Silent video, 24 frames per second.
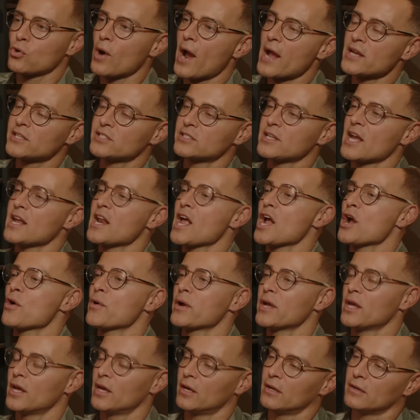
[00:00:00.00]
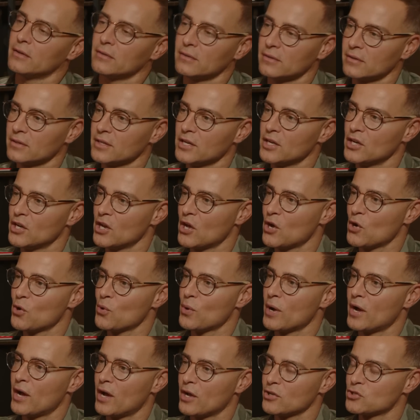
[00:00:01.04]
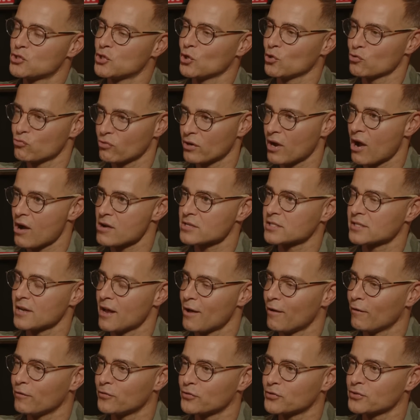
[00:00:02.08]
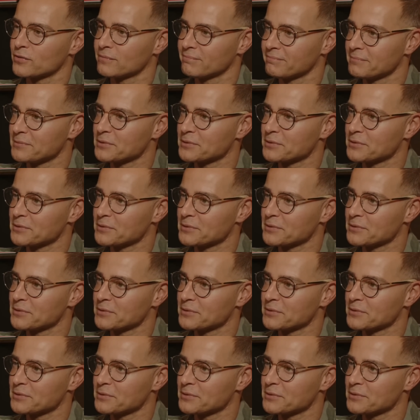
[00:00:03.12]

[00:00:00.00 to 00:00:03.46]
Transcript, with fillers: tri-state area you yeah, know, we uh, children ourselves.